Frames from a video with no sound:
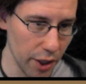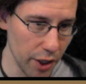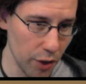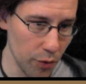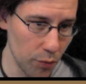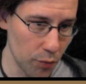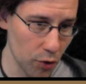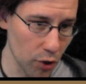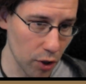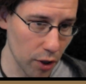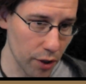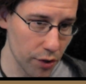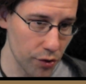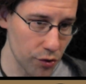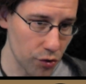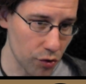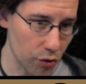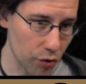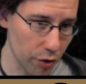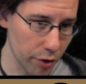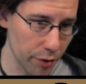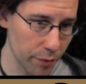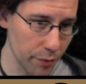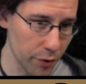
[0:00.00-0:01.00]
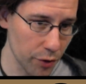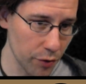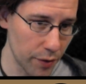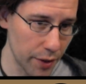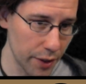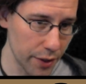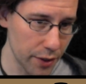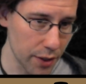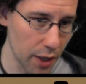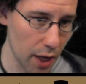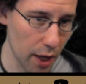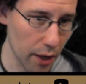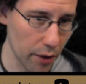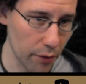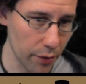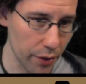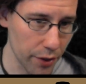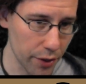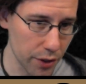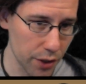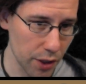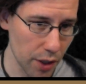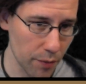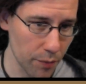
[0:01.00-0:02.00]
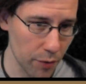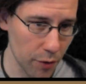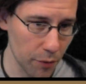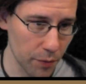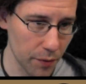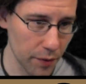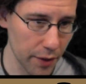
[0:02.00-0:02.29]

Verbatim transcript: In a more controlling blue-white deck where the tempo